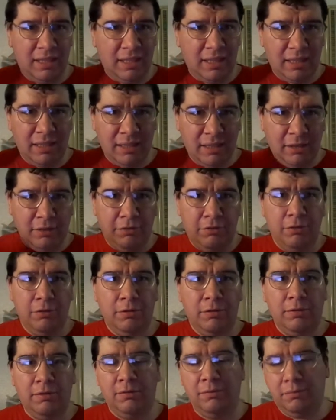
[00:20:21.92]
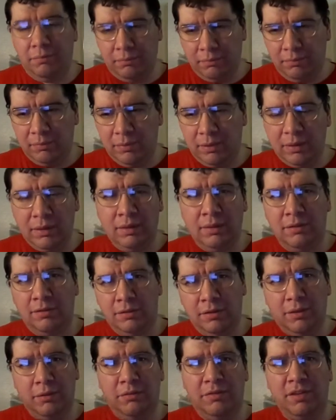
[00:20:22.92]
got injured,
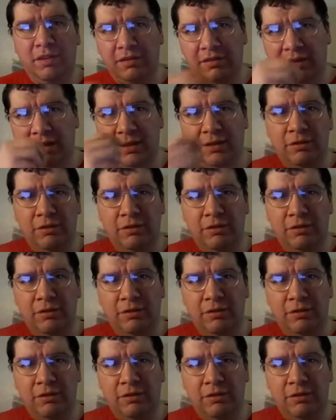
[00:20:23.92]
so he was actually